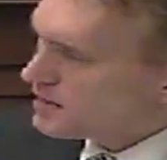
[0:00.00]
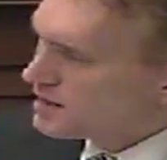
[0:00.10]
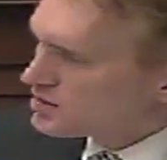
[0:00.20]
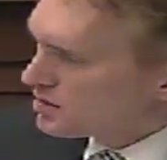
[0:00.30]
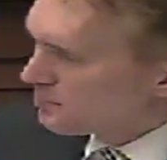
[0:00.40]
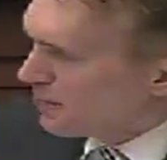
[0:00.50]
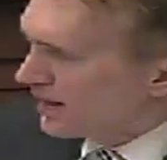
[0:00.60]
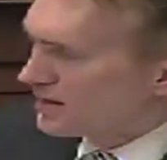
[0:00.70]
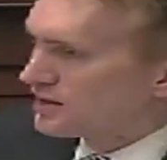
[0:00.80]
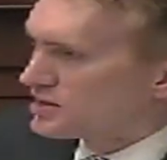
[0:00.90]
It's
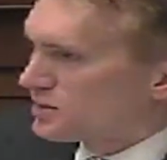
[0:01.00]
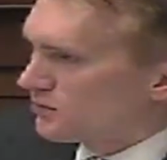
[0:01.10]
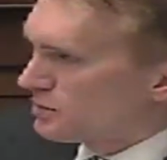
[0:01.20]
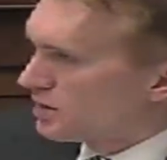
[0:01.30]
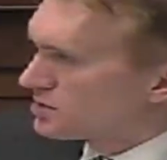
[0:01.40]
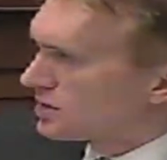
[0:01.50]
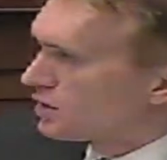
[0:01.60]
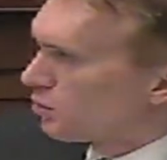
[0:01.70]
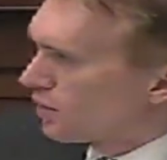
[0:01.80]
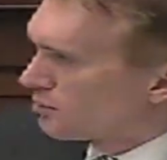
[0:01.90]
combining this information
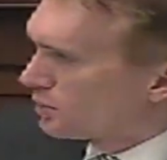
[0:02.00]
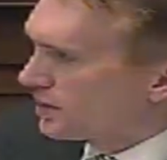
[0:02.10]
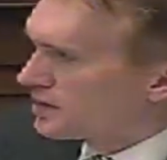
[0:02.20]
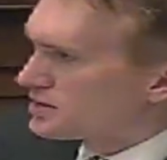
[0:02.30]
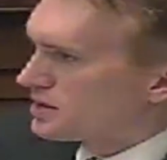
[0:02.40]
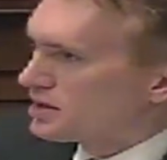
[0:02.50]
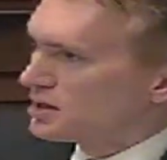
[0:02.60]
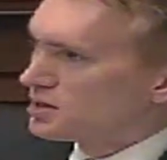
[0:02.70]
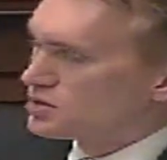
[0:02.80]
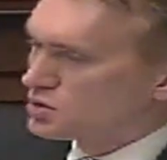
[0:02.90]
into one place
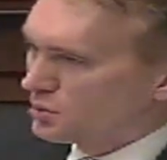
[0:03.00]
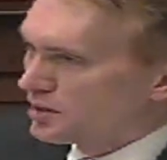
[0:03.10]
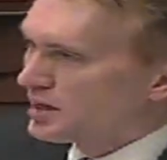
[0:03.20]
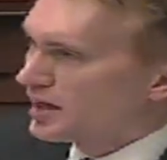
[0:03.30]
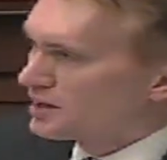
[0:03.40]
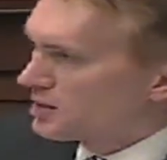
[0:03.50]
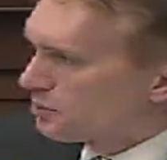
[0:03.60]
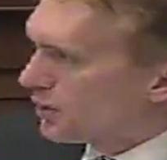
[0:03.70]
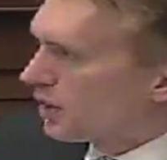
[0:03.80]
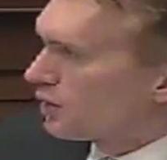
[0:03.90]
so we can
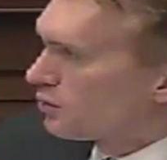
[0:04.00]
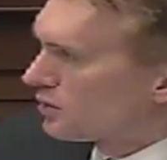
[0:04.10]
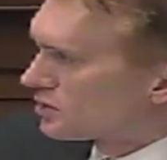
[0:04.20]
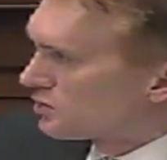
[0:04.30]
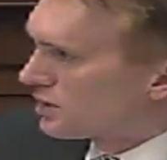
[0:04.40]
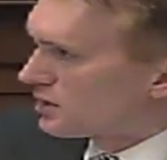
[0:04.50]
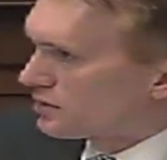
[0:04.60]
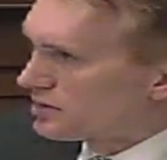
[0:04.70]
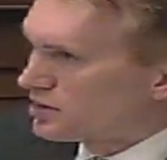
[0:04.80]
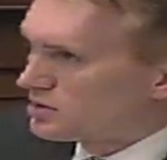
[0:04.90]
compare it one to
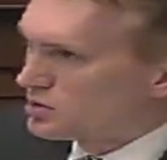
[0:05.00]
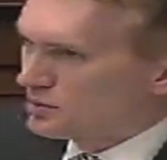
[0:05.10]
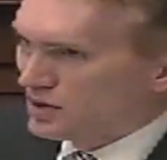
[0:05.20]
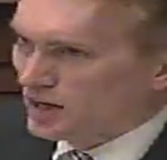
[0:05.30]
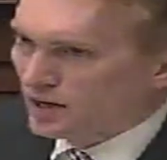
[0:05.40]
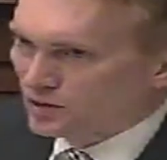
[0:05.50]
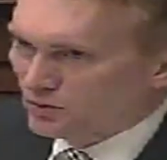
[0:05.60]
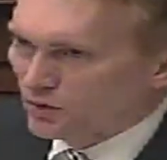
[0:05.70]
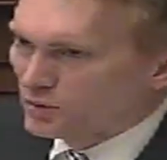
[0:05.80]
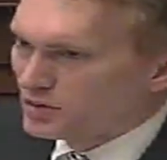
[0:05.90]
another. So with that, I
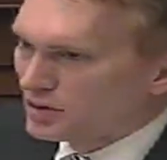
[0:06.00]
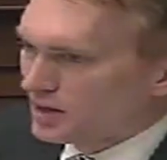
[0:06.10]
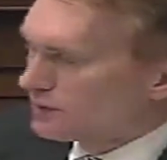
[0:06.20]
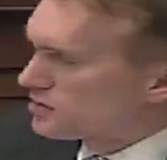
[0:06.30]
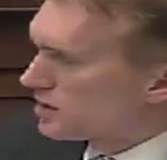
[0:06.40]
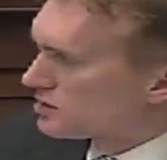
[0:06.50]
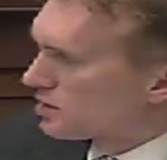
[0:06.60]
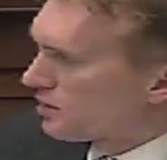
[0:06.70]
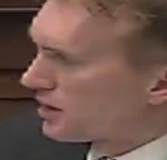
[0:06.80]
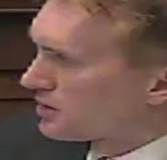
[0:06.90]
look forward to the
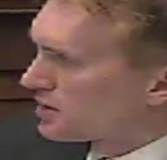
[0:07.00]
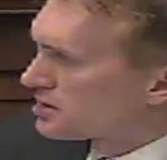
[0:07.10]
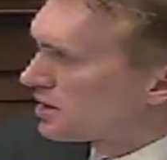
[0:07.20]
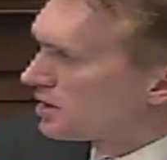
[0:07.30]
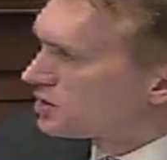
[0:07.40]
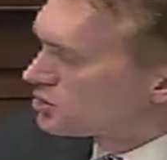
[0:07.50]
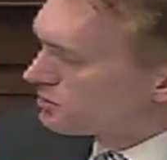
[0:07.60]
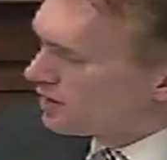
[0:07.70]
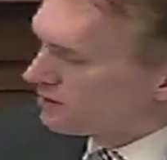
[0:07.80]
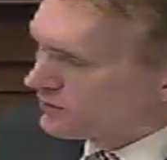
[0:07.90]
conversation about this. This
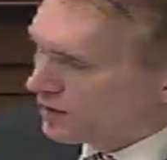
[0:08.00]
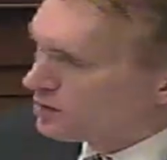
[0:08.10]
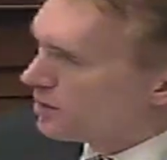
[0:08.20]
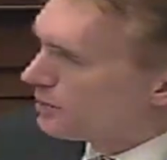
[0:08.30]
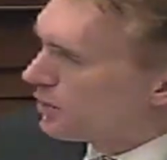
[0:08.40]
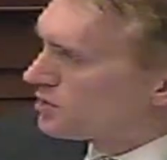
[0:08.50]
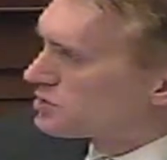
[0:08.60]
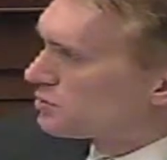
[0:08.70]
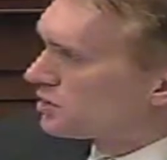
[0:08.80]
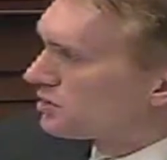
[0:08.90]
should be a very
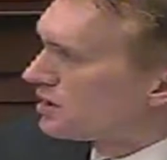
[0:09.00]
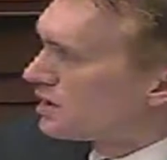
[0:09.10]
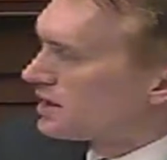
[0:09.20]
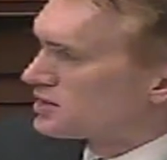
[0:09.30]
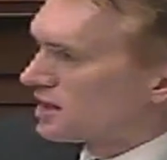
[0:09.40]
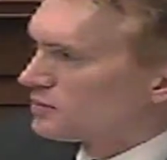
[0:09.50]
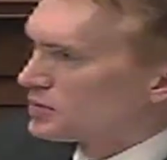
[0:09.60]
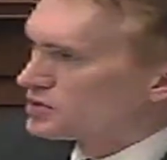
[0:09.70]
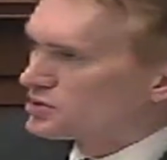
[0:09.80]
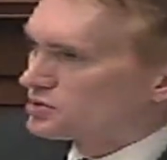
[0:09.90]
bipartisan bill. As I had
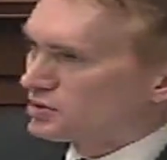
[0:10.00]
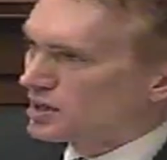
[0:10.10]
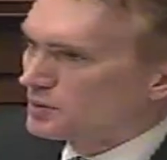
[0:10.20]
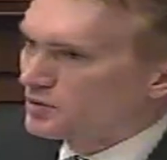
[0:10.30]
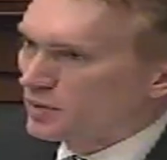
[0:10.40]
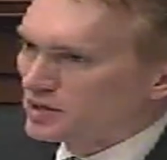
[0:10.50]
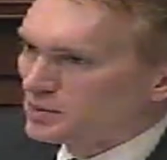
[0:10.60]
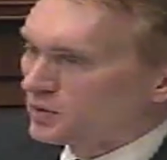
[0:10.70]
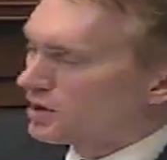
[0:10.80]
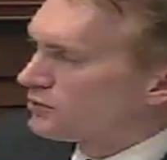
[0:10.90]
mentioned to a couple of my
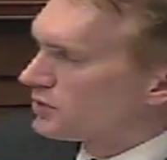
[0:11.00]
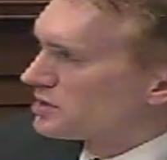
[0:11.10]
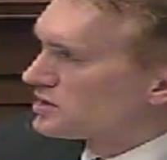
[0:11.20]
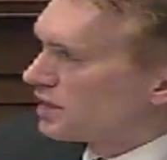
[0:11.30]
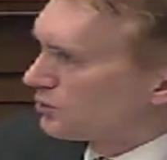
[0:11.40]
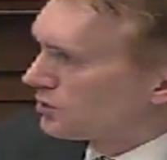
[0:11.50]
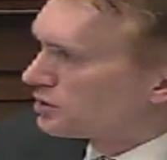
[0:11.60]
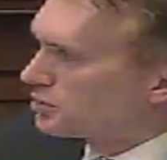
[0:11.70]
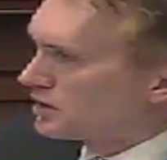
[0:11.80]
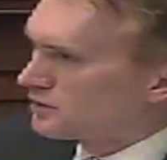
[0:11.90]
Democrat friends, I
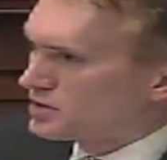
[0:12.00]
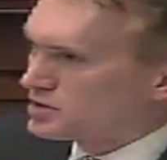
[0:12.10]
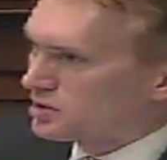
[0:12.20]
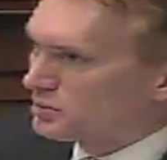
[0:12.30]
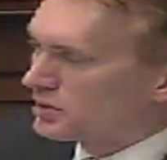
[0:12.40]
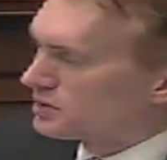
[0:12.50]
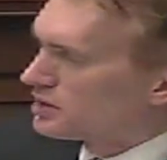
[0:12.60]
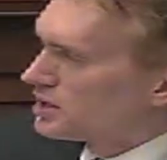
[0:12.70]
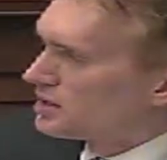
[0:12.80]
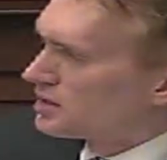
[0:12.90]
really believe this is a
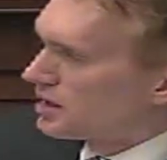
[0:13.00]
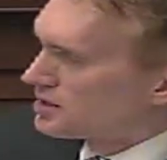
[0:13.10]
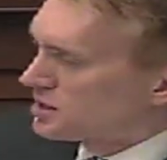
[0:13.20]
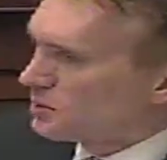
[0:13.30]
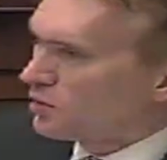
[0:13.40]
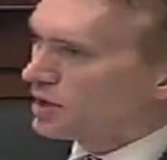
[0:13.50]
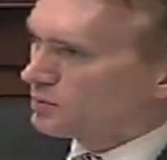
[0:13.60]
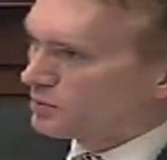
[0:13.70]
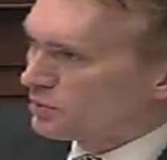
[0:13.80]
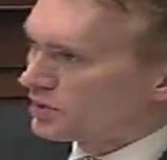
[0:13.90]
bill that a Democrat
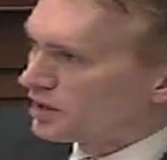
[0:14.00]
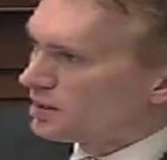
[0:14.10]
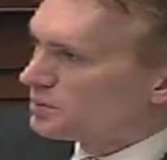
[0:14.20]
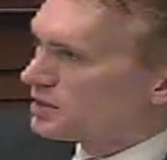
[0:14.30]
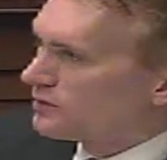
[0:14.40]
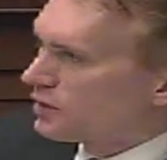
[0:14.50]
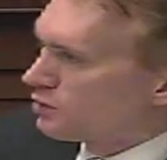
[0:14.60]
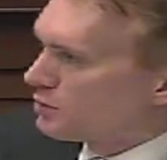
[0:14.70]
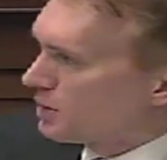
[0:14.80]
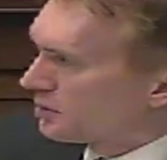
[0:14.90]
would bring up if a
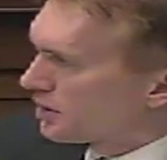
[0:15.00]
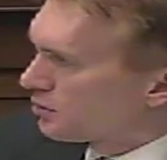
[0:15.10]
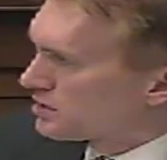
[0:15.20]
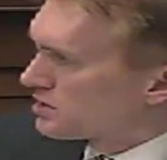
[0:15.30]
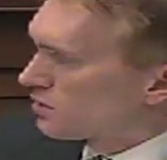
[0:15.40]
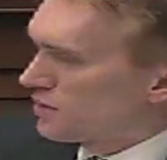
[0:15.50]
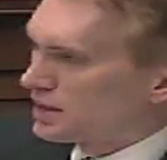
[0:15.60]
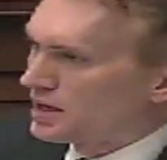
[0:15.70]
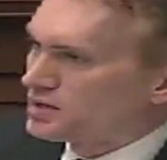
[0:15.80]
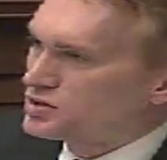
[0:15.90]
Republican was in the
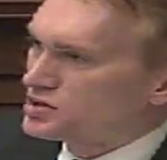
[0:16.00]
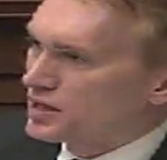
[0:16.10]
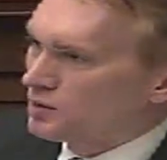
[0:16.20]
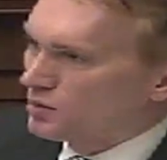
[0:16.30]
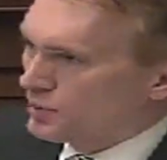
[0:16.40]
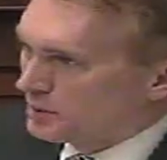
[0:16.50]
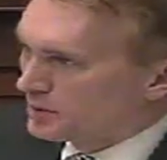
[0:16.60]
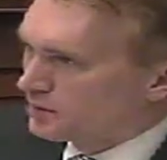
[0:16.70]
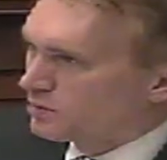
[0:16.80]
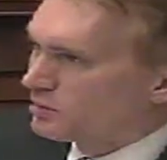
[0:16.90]
White House, just like a
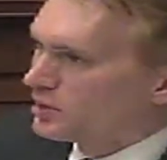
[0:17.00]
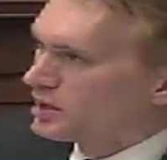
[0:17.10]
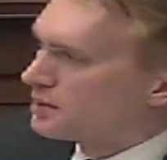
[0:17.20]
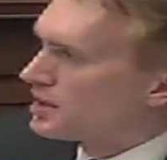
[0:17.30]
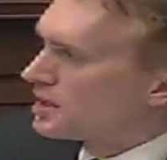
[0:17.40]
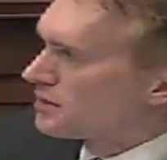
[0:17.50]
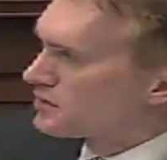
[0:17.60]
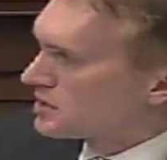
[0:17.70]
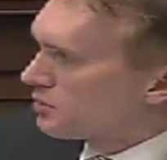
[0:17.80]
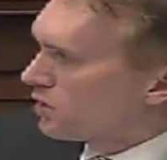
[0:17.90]
Republican would bring up if
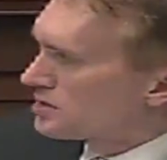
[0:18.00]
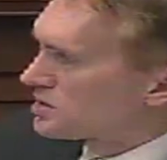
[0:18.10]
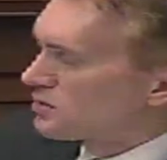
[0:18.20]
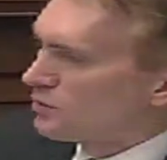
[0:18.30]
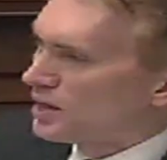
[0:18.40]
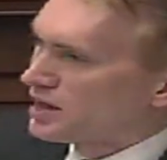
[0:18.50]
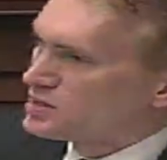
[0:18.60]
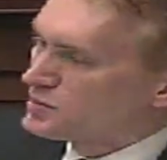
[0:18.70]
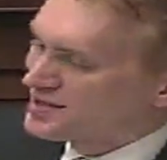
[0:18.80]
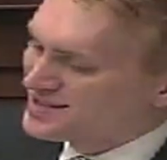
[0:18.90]
a Democrat's in the White
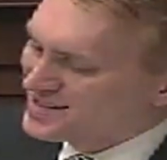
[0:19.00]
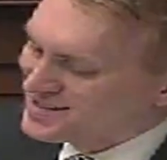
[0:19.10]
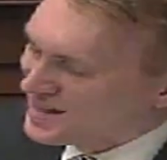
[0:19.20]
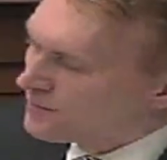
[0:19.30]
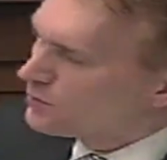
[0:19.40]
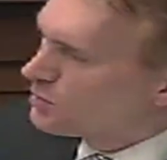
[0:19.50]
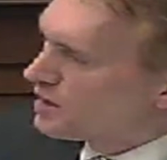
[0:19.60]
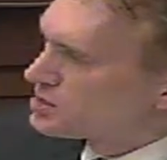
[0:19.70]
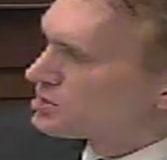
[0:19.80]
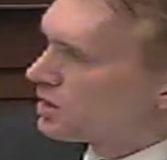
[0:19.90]
House, because it is
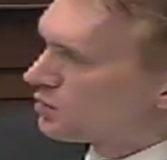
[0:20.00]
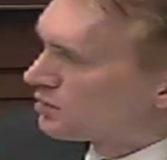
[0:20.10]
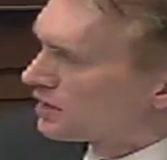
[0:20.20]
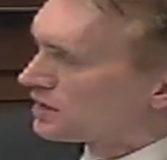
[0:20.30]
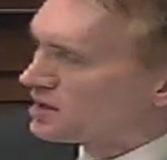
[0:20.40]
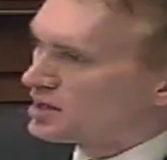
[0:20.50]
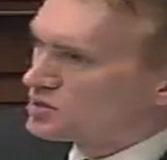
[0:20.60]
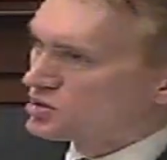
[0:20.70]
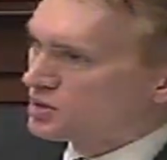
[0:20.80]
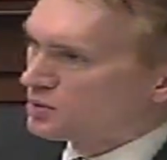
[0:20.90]
information only,
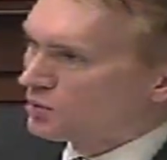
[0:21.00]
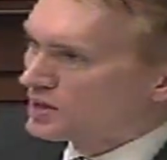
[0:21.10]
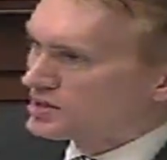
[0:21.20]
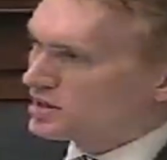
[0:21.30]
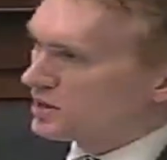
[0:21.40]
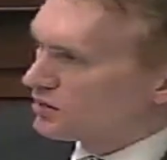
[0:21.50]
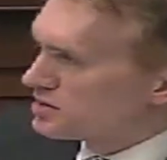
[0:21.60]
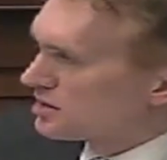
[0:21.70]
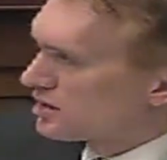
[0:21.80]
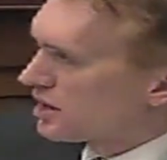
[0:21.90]
so then we as
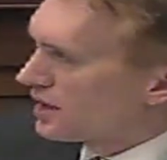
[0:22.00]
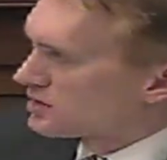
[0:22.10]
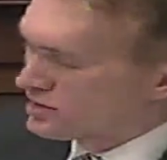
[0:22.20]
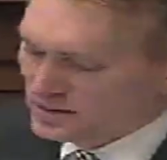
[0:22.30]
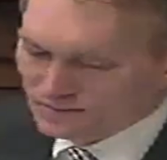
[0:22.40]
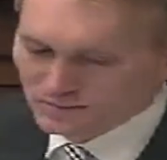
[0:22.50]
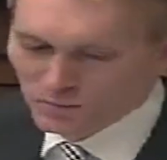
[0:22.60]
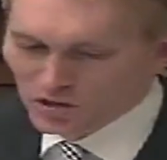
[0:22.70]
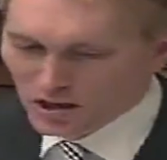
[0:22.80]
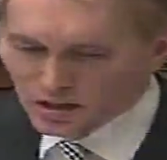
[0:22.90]
Congress can then act on it.
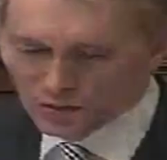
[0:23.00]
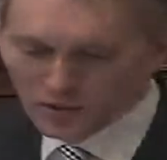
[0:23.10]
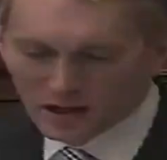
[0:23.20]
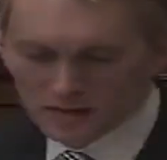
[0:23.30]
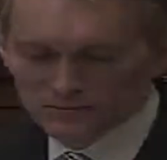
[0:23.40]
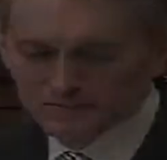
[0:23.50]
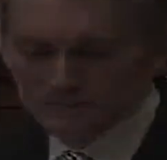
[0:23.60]
With that, I yield back.